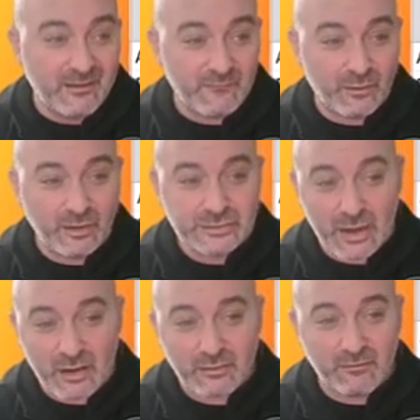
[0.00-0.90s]
for
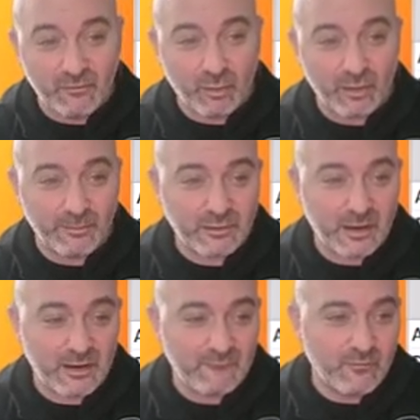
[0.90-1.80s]
Andrasfi,
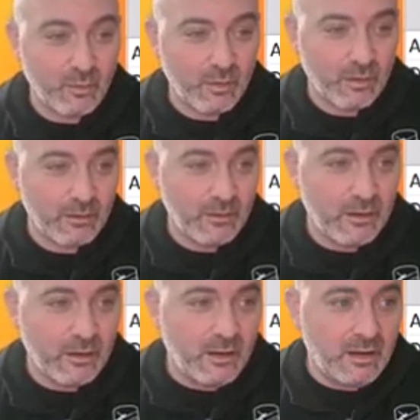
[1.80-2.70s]
40% for
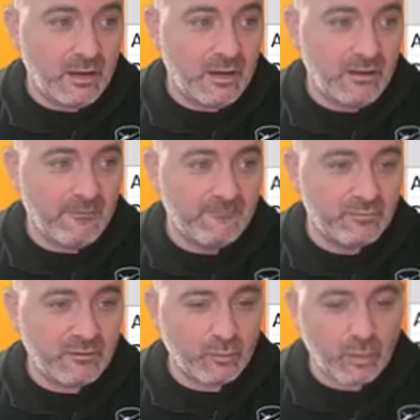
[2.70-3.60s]

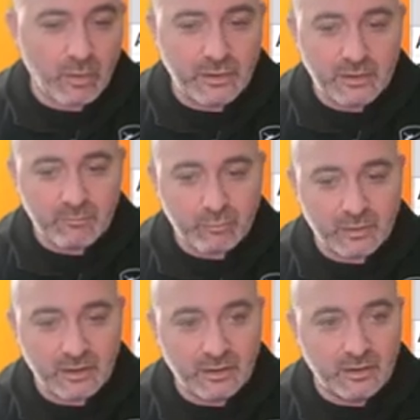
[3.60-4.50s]
Veroli,
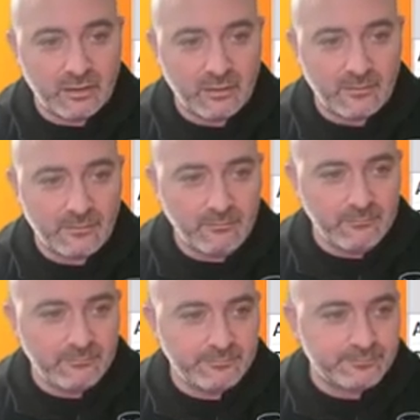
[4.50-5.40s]
pretty good.
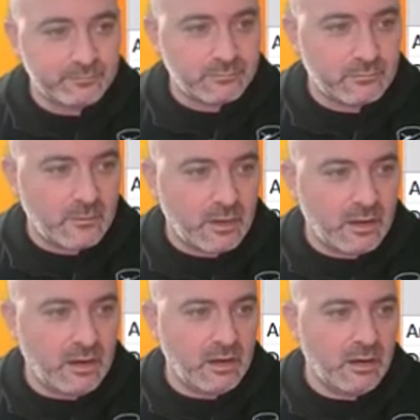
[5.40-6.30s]

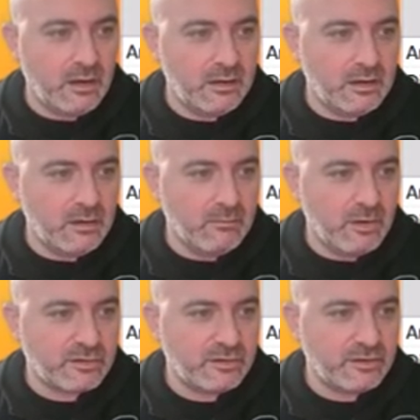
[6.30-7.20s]

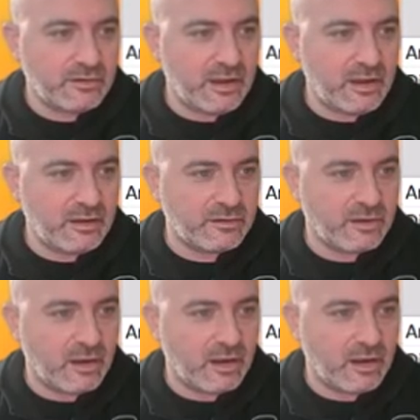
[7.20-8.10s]
Most of these guys,
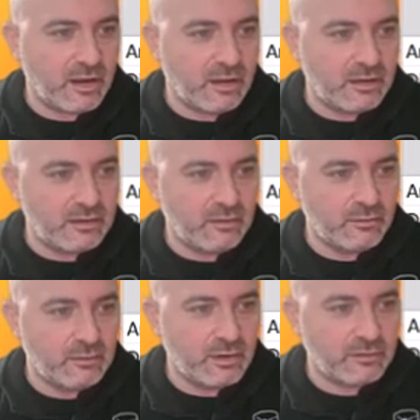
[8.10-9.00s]

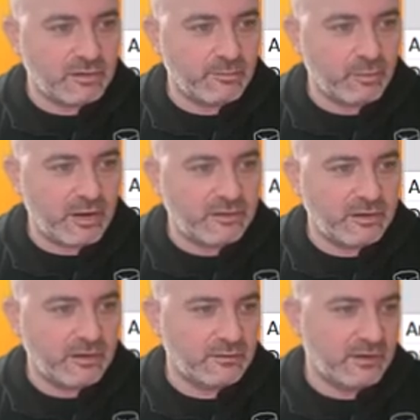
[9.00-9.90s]
no surprise
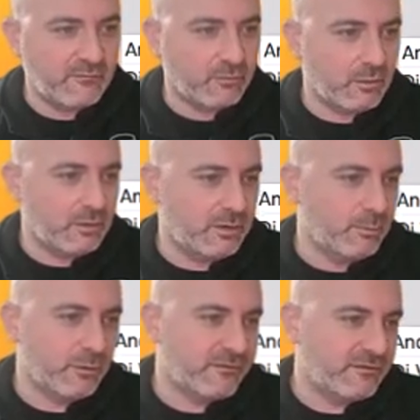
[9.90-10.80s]
here. Veroli,
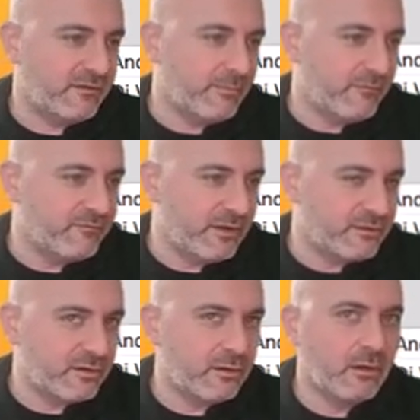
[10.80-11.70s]
multi-tempo
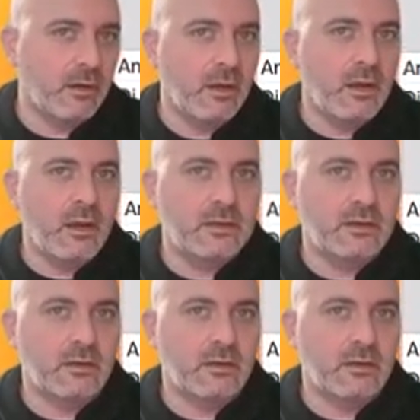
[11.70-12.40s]
fencer, a